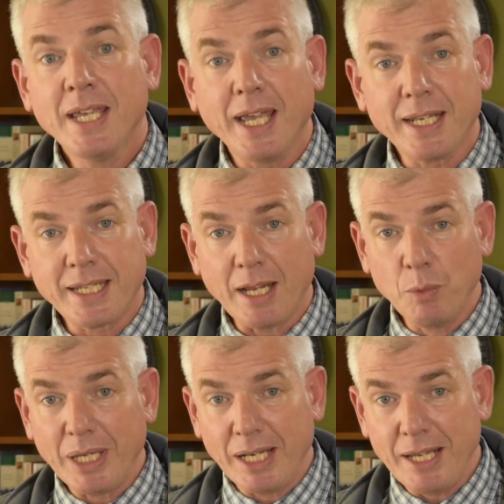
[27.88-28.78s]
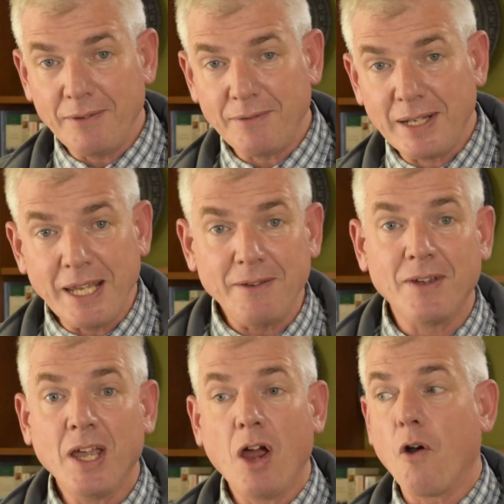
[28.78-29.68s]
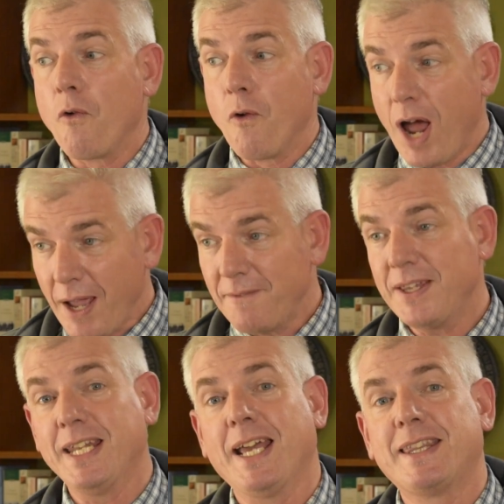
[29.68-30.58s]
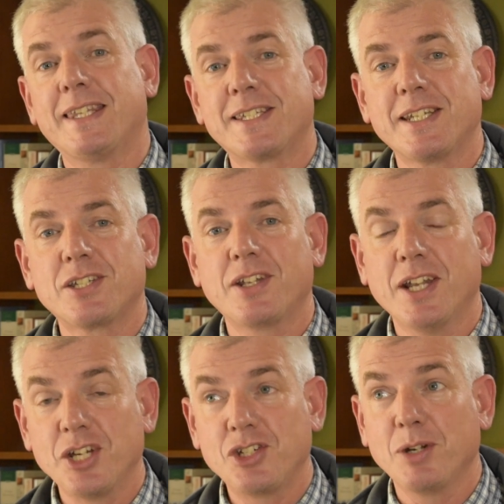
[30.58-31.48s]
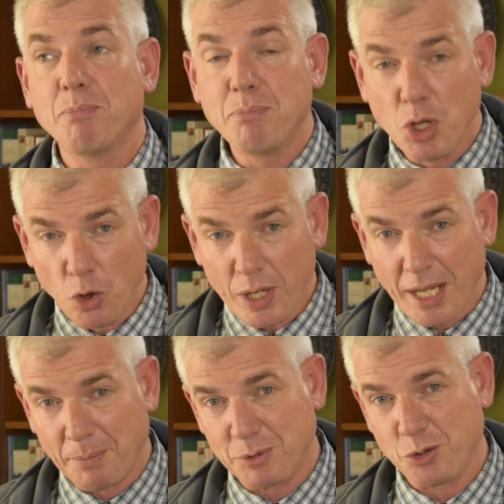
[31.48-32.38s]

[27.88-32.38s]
And can we leave arriving at this destination purely up to